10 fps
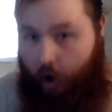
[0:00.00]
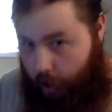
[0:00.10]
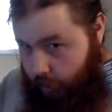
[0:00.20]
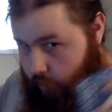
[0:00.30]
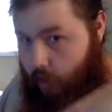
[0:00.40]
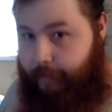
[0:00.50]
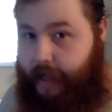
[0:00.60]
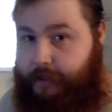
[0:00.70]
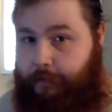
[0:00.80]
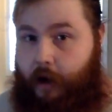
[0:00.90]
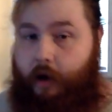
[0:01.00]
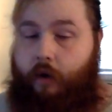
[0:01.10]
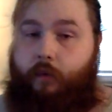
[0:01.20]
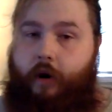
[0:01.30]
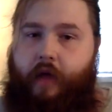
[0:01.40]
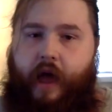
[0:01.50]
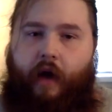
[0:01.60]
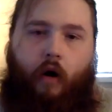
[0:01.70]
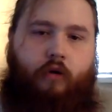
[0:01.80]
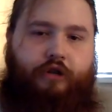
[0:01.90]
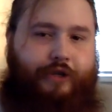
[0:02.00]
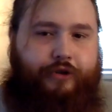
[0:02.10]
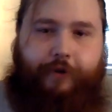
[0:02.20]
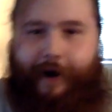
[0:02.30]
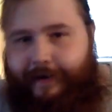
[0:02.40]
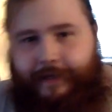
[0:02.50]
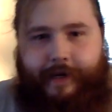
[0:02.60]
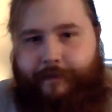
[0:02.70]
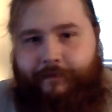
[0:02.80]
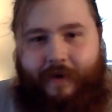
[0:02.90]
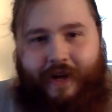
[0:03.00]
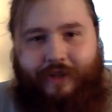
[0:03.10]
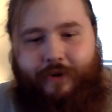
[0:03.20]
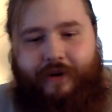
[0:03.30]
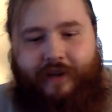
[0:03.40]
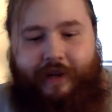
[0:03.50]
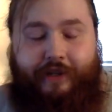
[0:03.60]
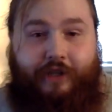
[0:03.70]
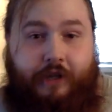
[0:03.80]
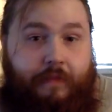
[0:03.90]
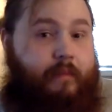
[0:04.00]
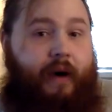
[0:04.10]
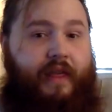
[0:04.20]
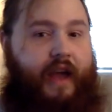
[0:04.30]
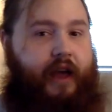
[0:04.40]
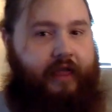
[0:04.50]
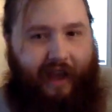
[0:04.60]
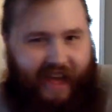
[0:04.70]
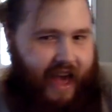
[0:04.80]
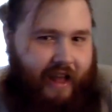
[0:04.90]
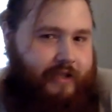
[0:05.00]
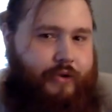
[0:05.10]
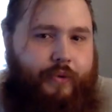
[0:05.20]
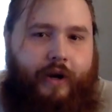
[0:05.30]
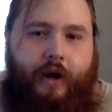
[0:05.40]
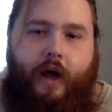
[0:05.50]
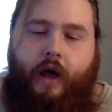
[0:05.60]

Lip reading: romance manga where they are just trying to get into a relationship and by the end they get into one.